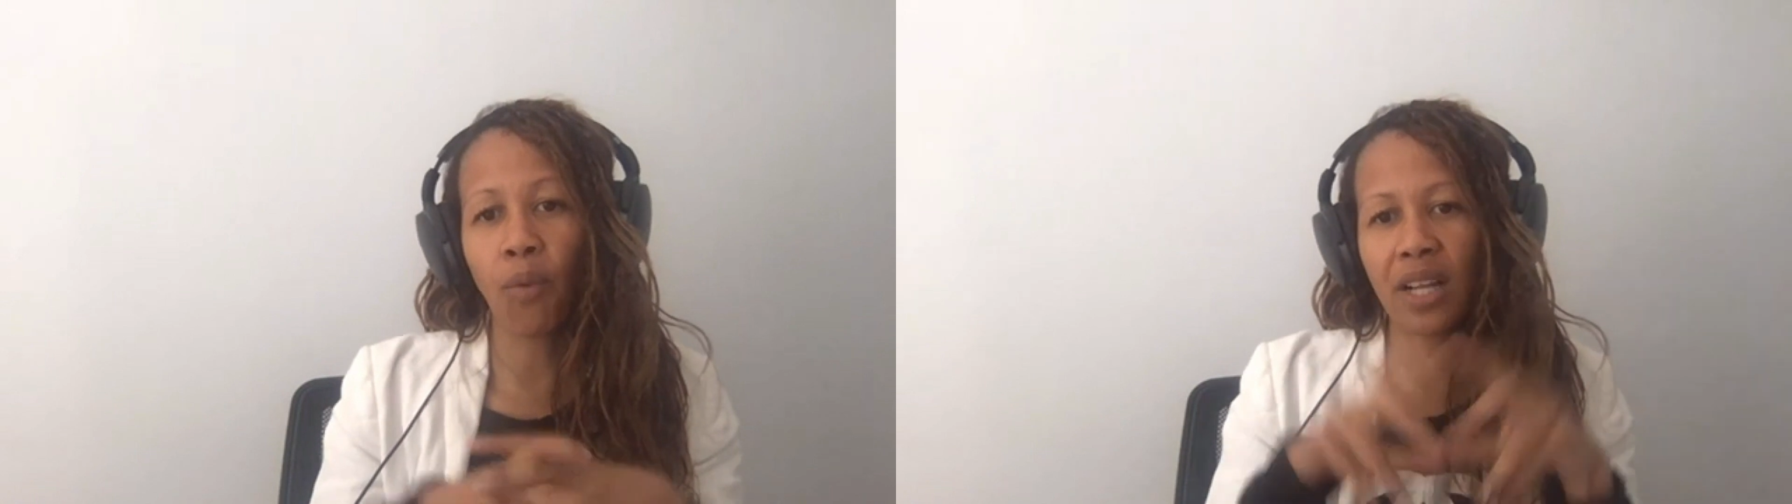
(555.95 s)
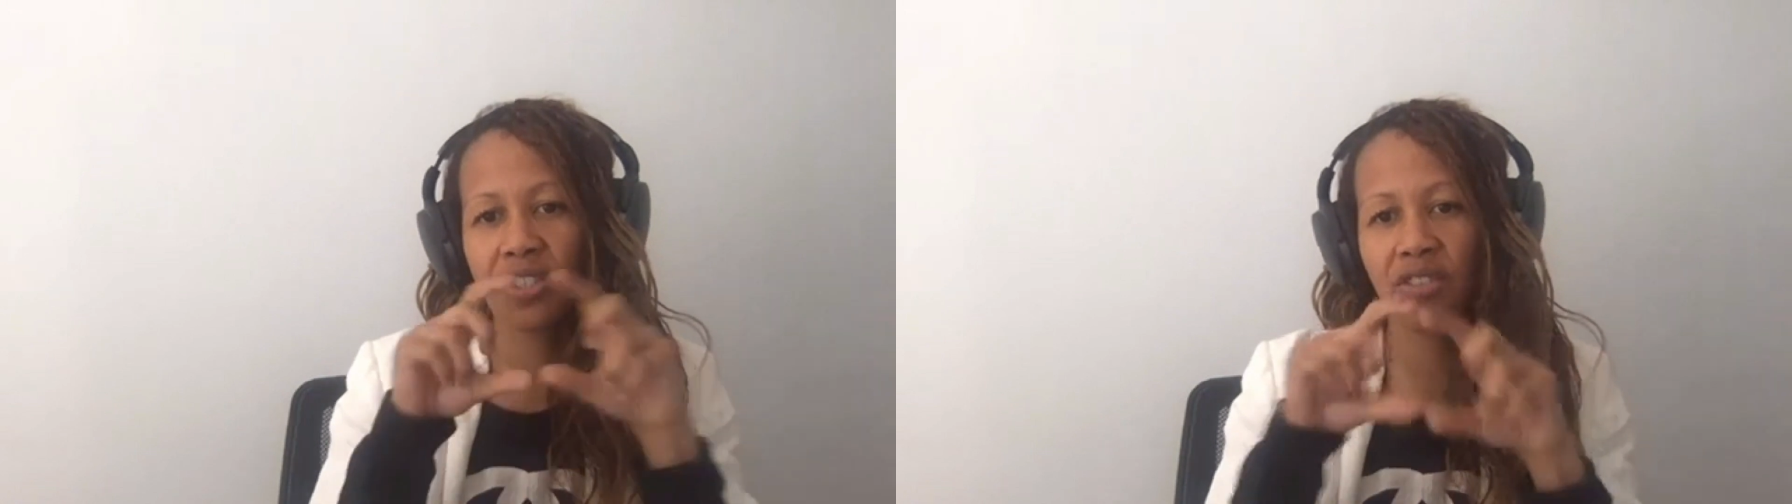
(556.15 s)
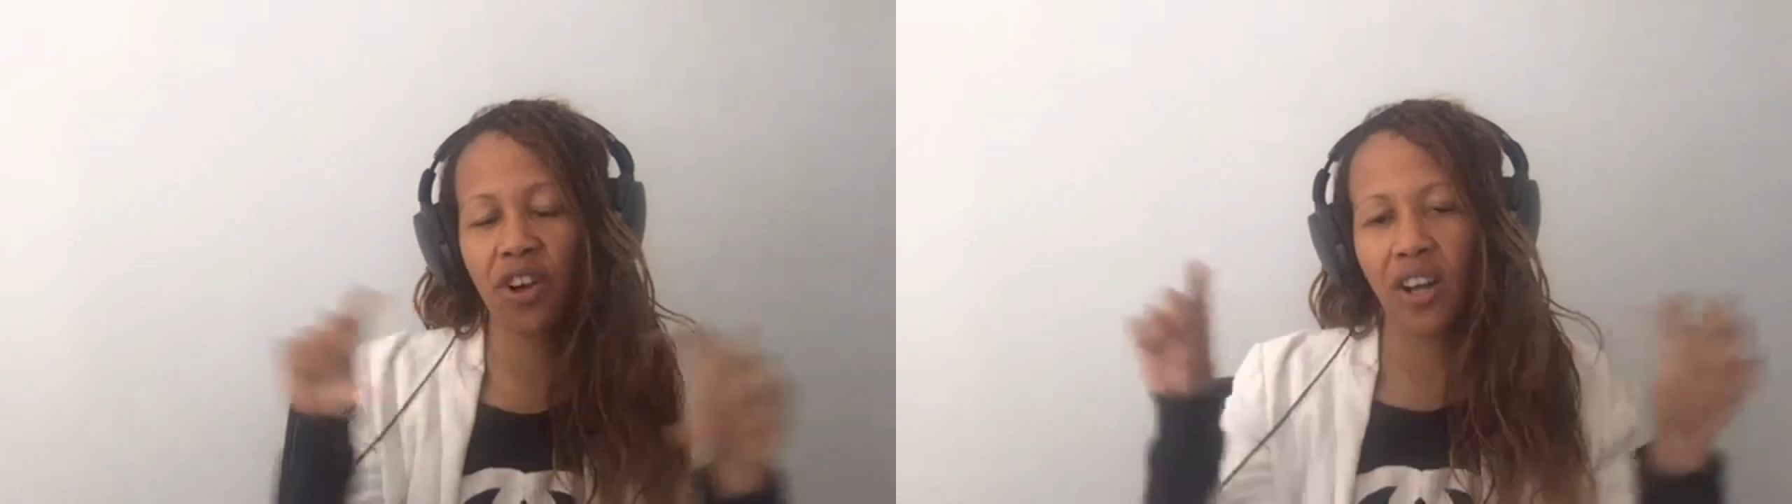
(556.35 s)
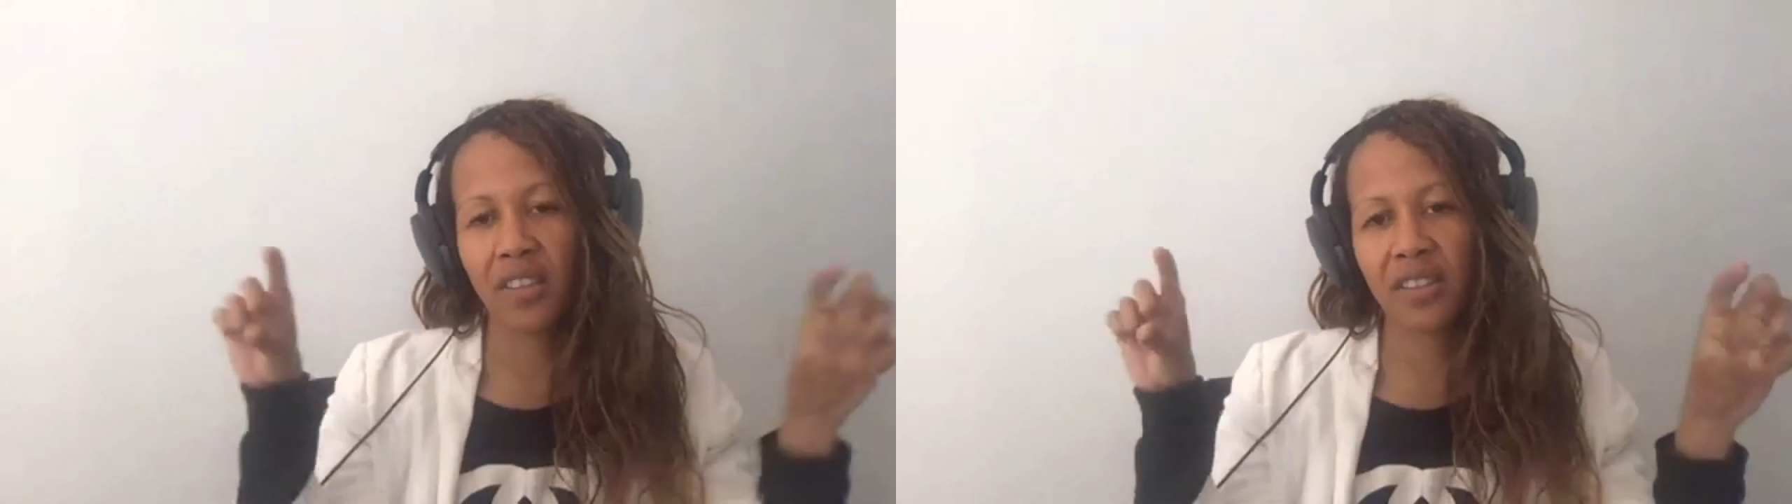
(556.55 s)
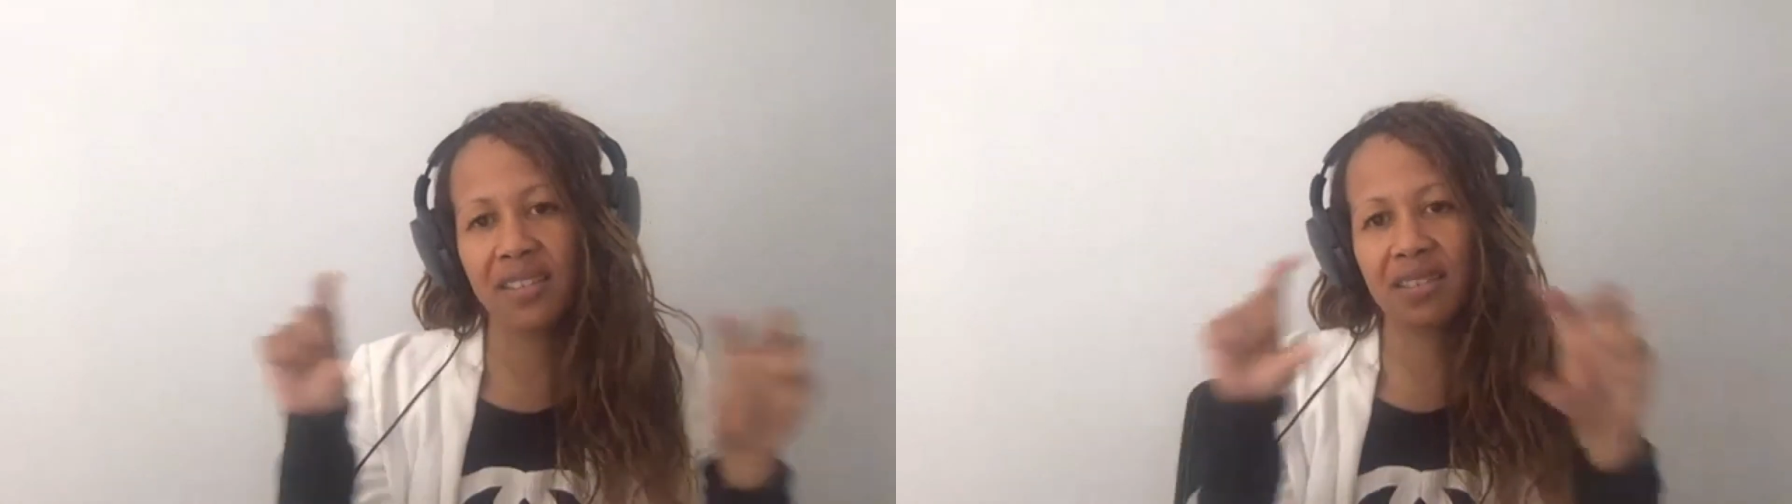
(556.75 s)
once you've
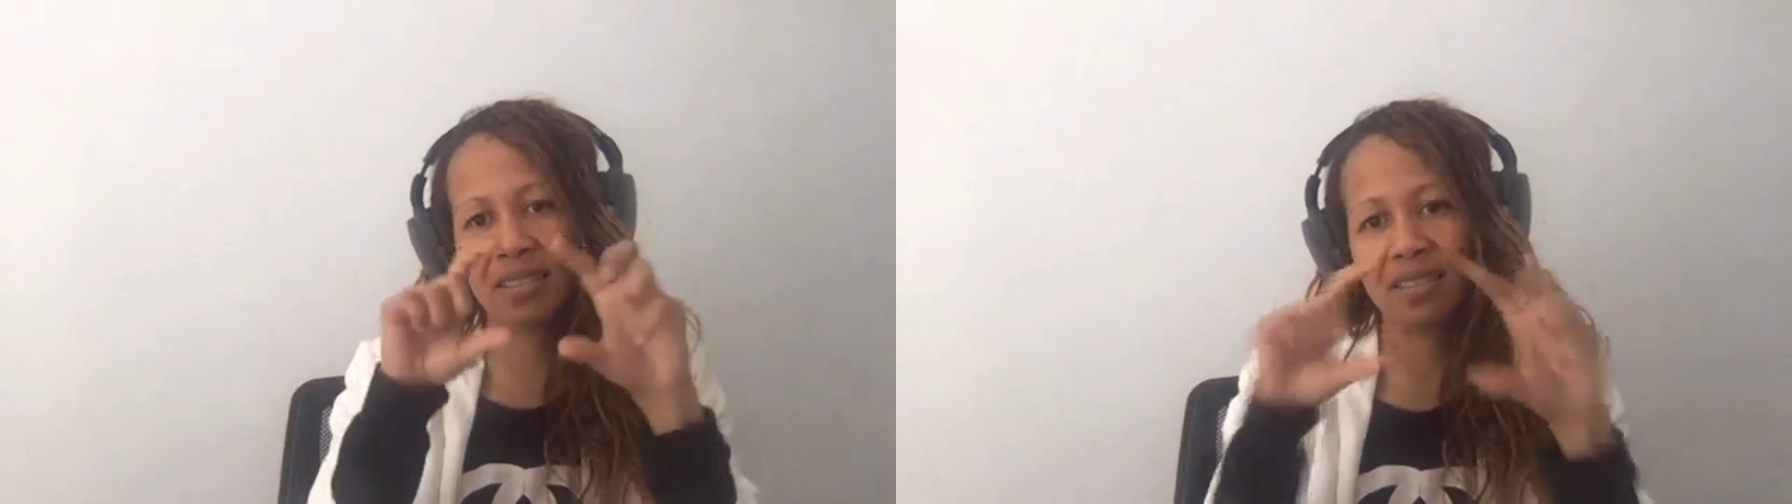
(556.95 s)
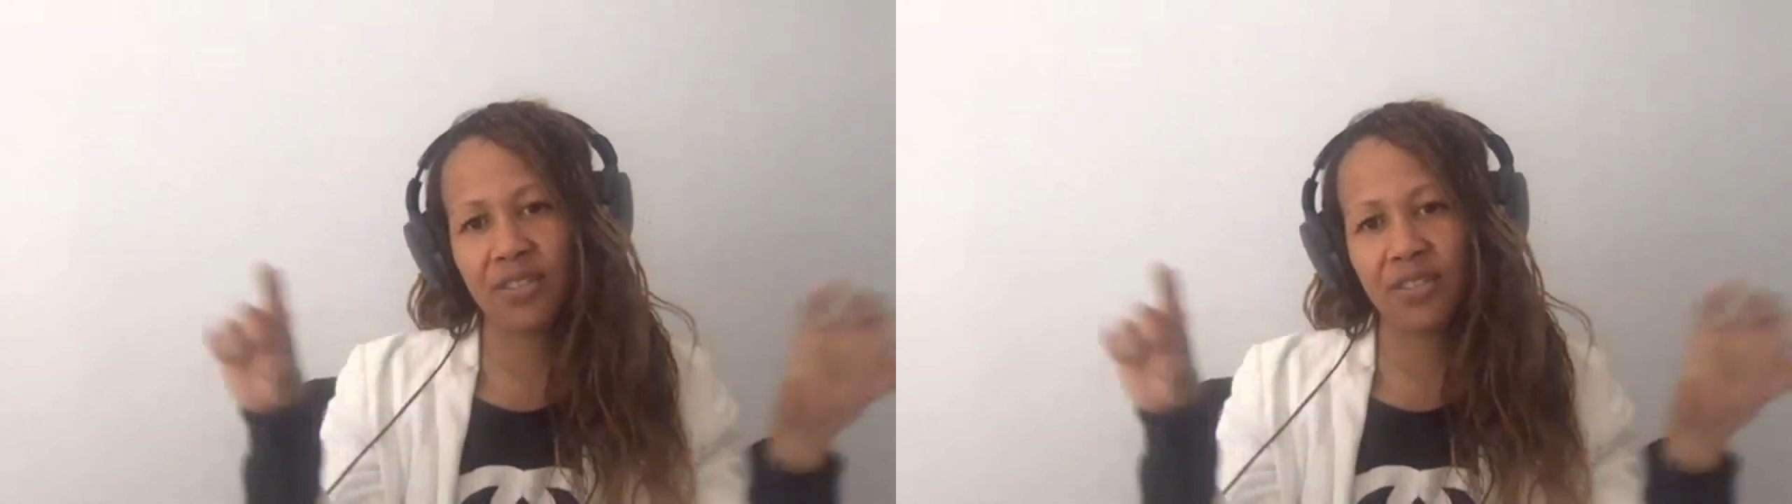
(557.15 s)
got this